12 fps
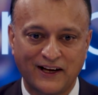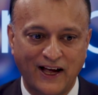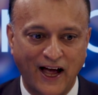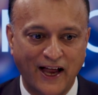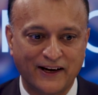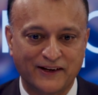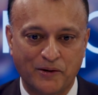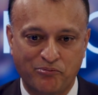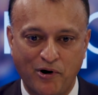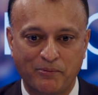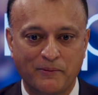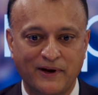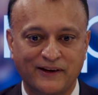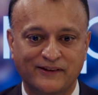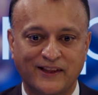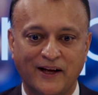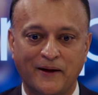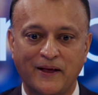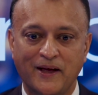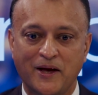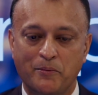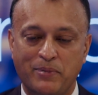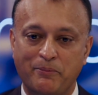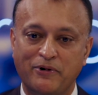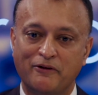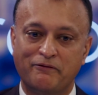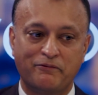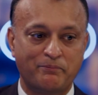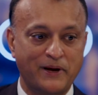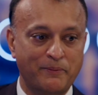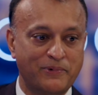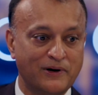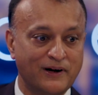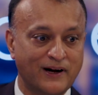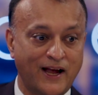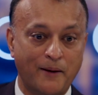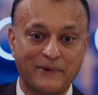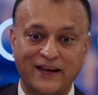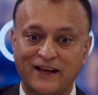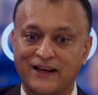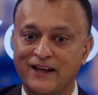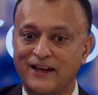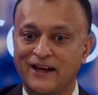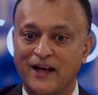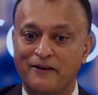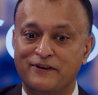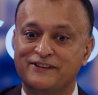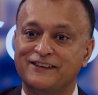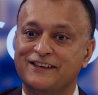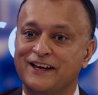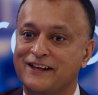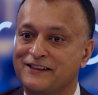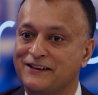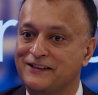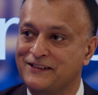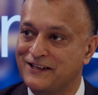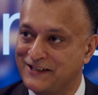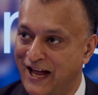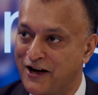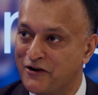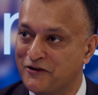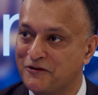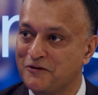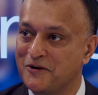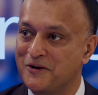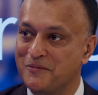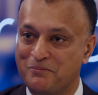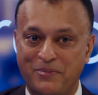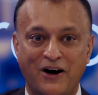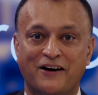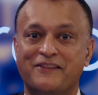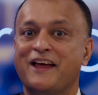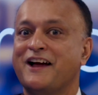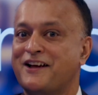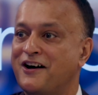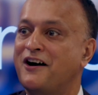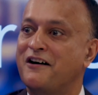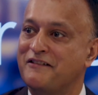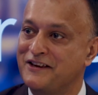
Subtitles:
And the problem is that people coming, visiting the town, park their car in